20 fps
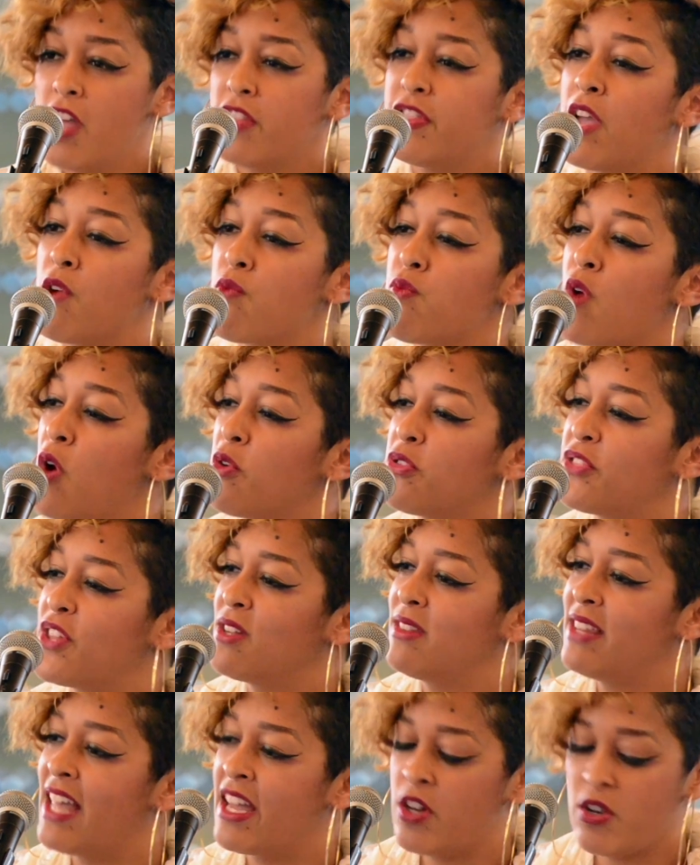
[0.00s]
They wrote
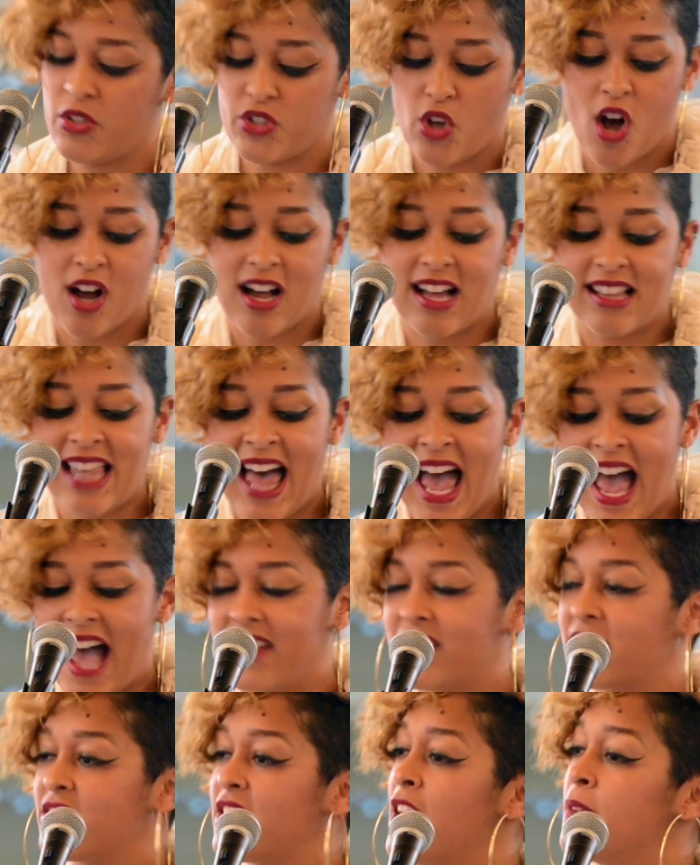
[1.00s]
their letters on glass
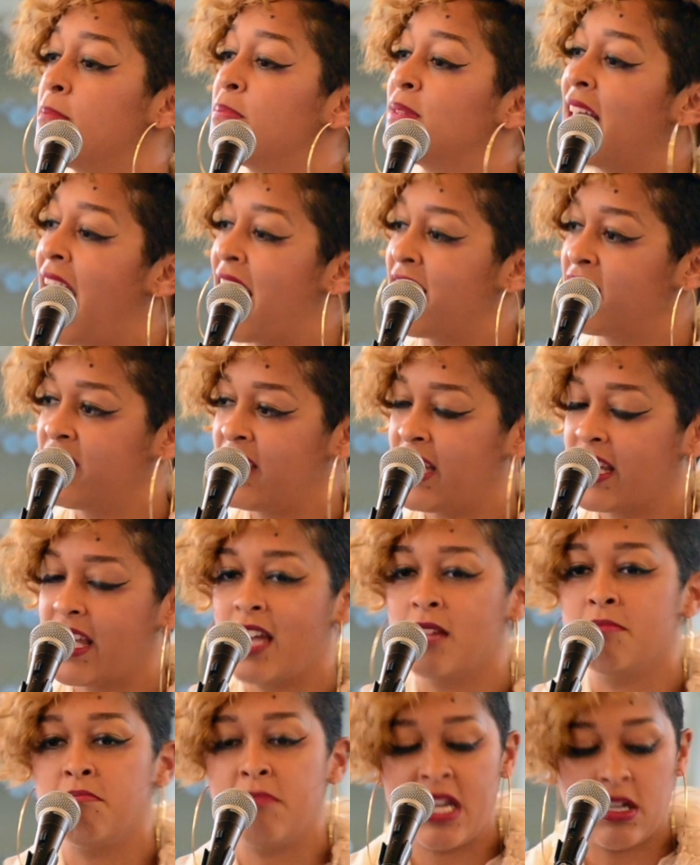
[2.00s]
and plastic
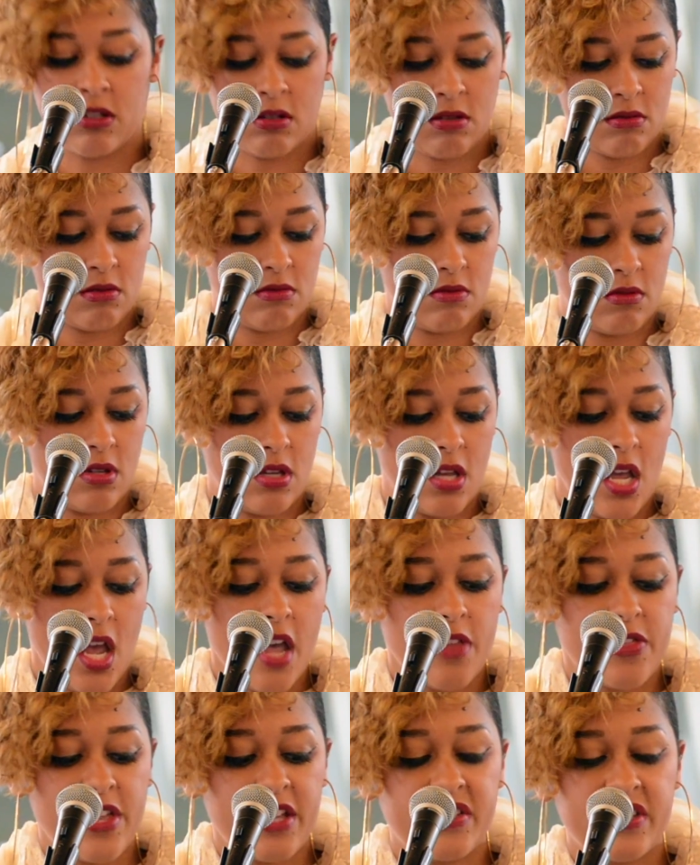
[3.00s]
and metal.
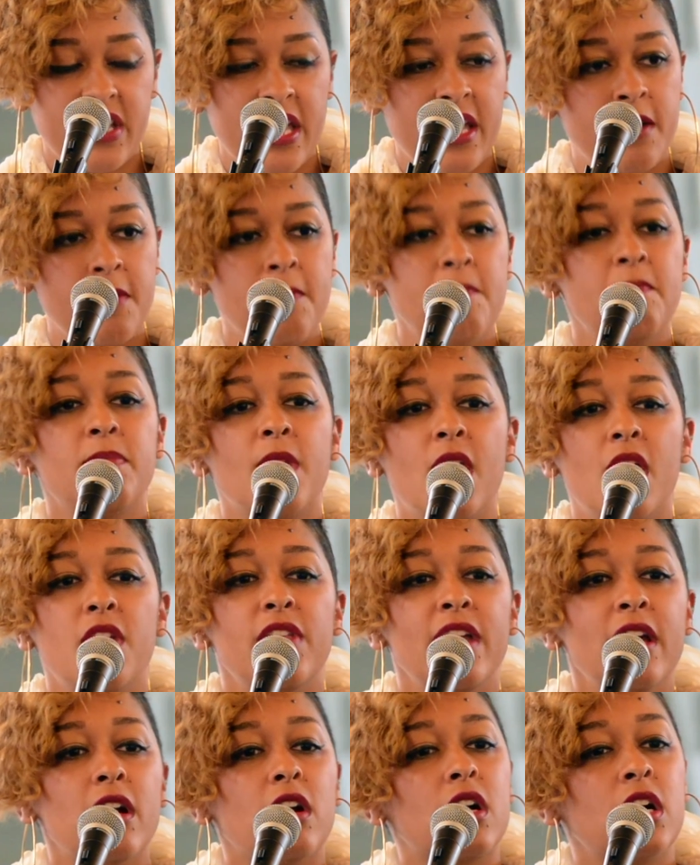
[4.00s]
They said,
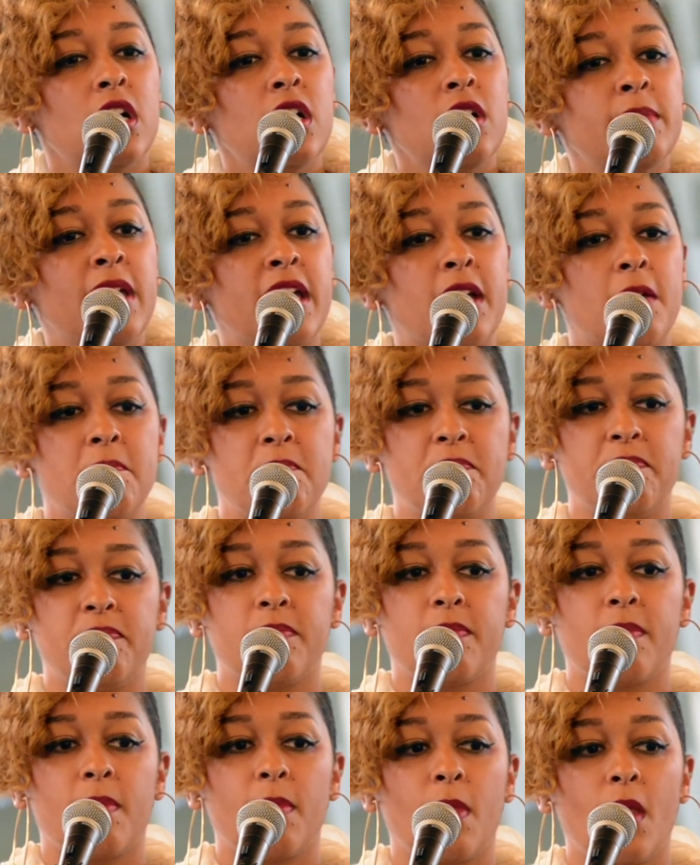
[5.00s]
they are coming,
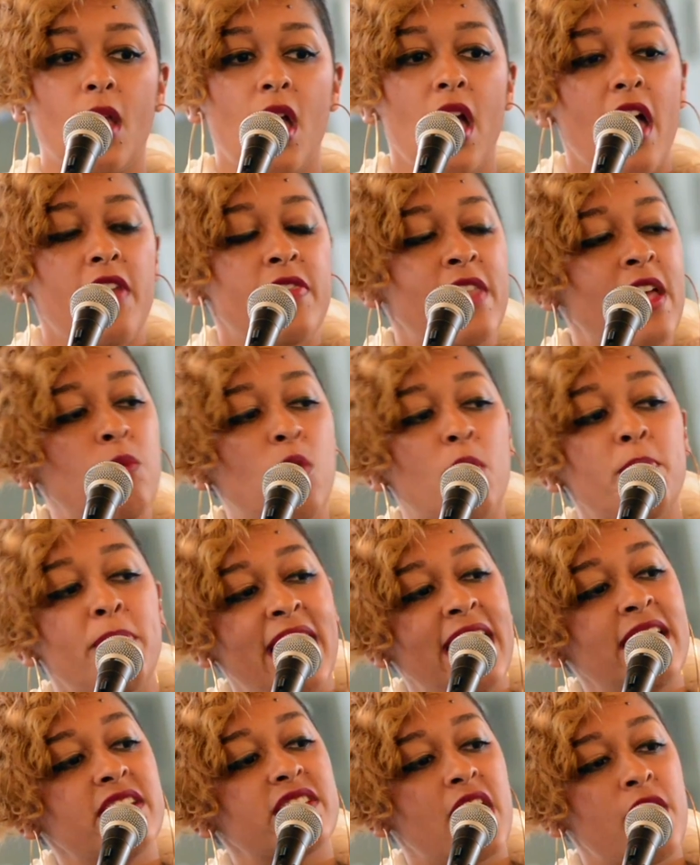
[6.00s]
and they will
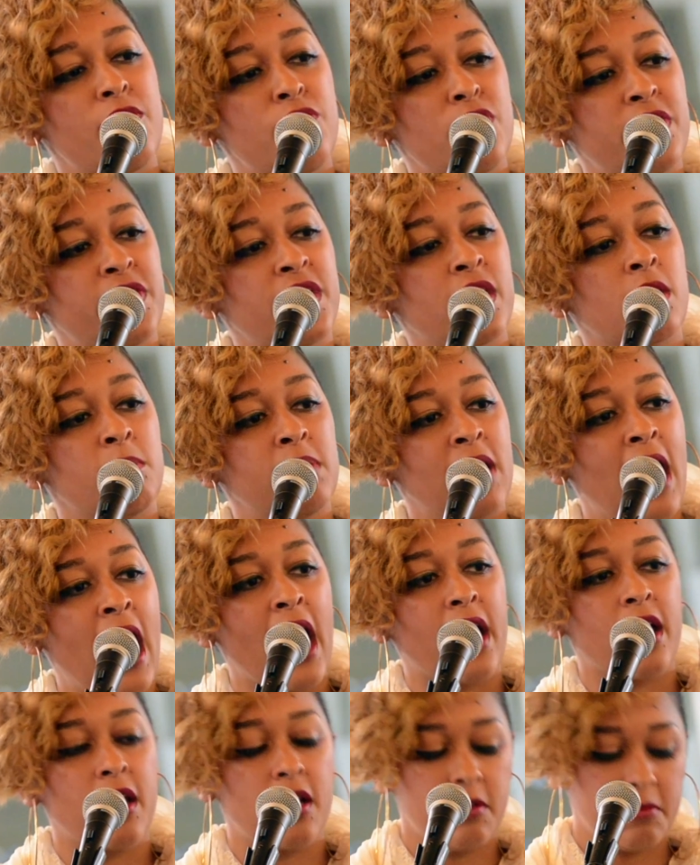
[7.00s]
paint everything
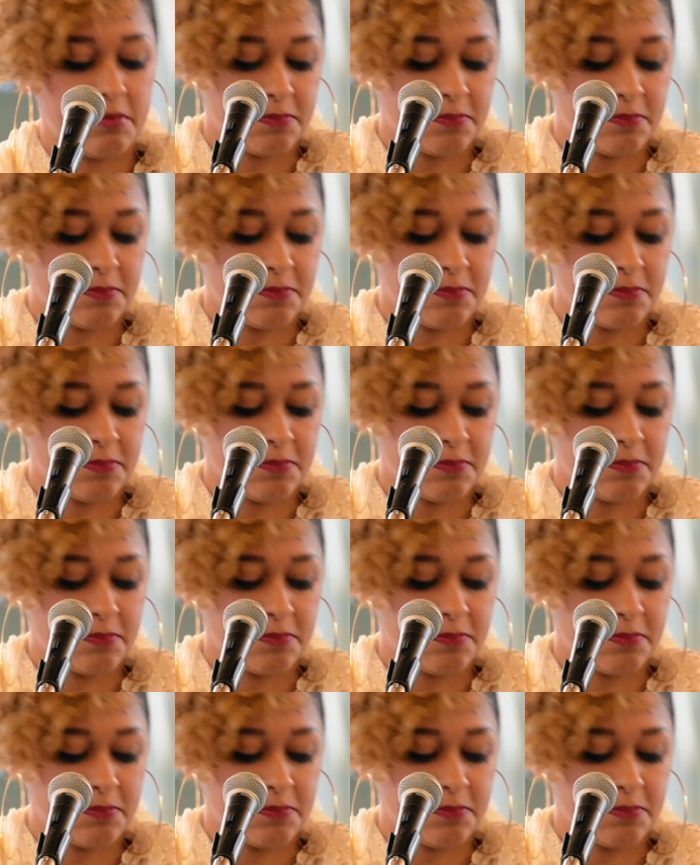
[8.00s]
black.